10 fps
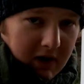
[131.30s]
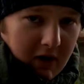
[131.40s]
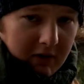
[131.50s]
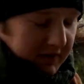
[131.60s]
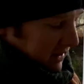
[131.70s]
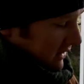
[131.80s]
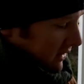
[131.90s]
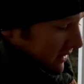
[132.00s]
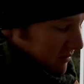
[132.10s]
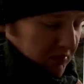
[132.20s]
go to
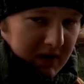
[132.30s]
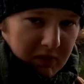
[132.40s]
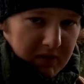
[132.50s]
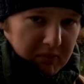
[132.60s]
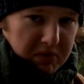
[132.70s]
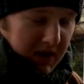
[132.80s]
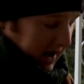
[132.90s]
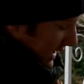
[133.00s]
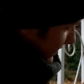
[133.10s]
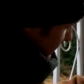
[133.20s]
your big
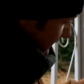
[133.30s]
planks